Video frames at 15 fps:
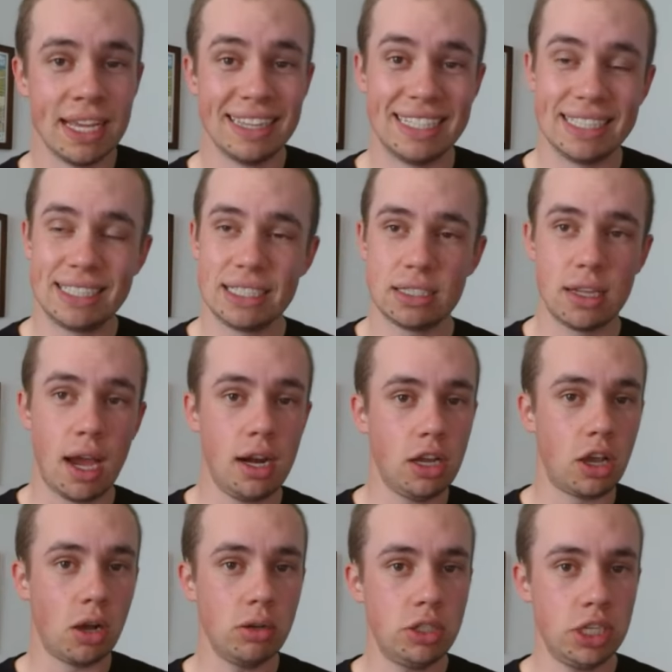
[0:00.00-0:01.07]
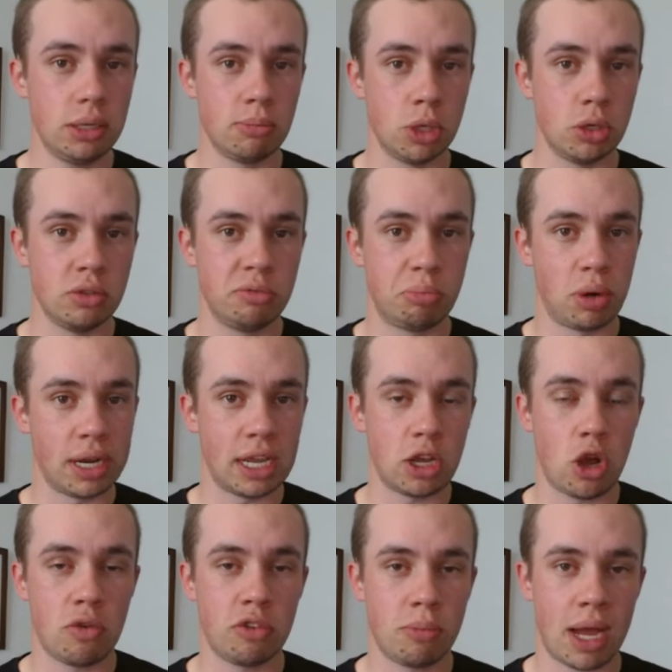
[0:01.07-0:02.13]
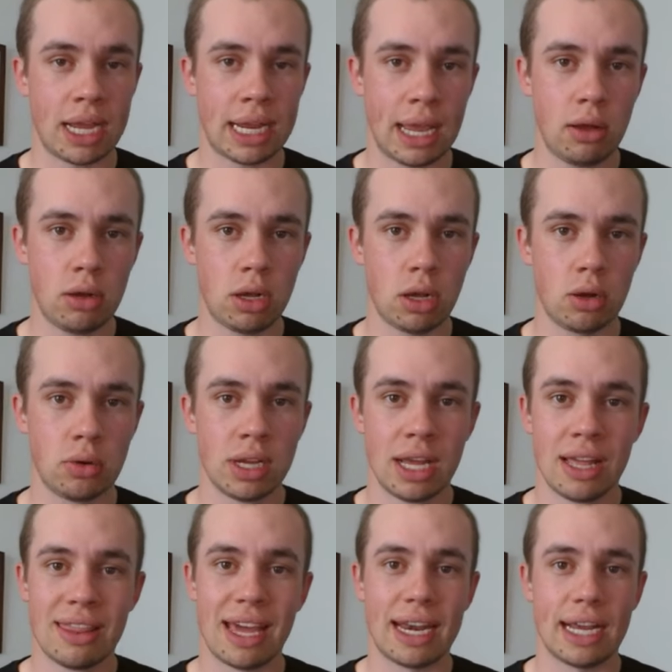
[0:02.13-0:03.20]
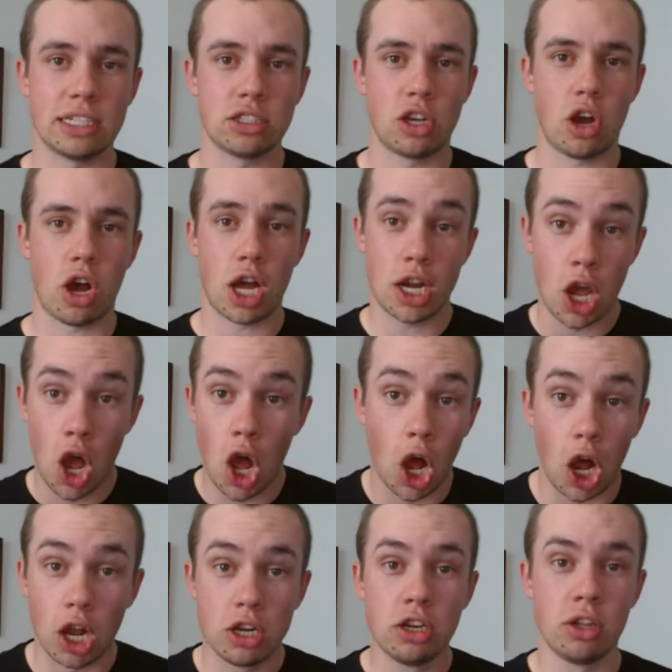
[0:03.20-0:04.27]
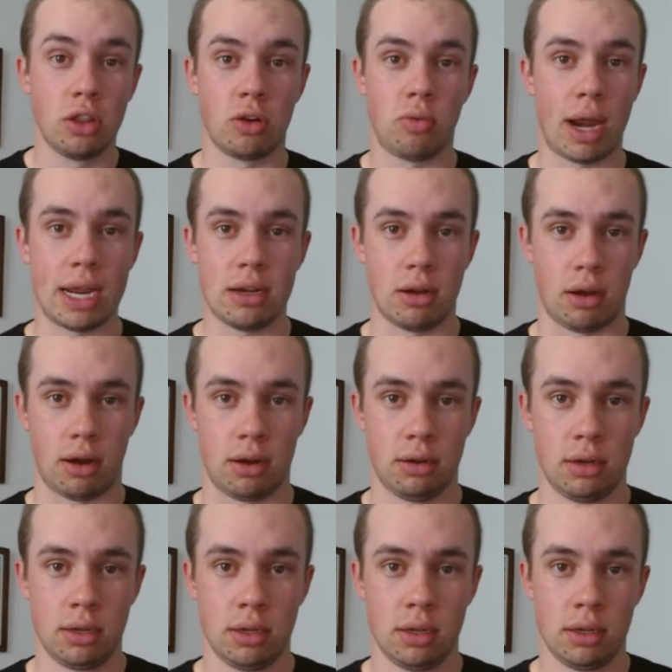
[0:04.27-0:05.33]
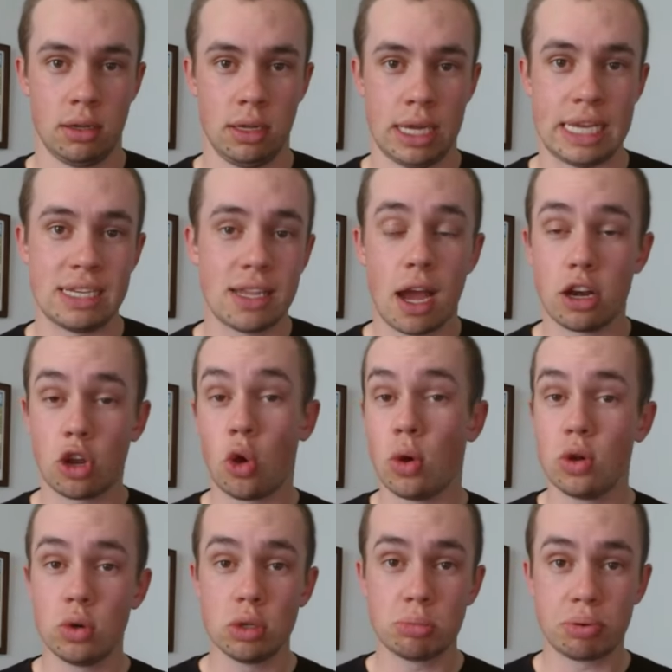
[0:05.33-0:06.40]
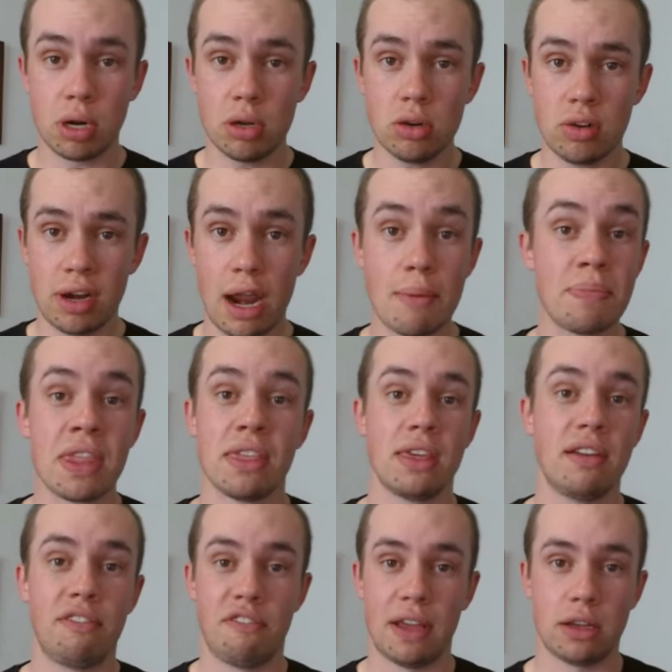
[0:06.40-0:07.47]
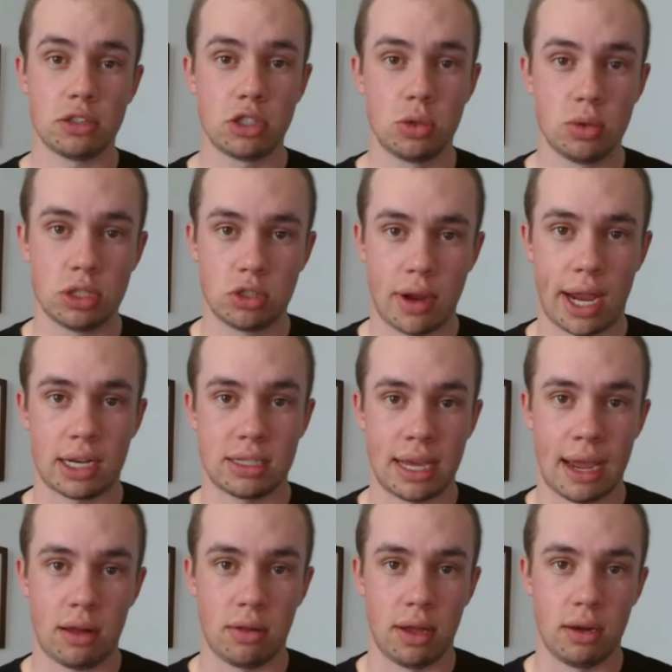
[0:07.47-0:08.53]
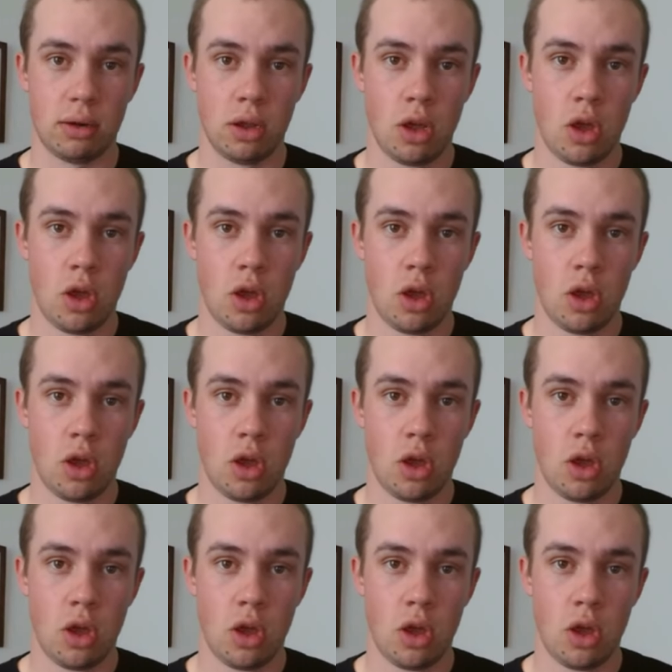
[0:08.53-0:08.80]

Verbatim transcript: this is not a coaching move bringing over mike elko that has gone under the radar he's not going to a program that fails to attract talent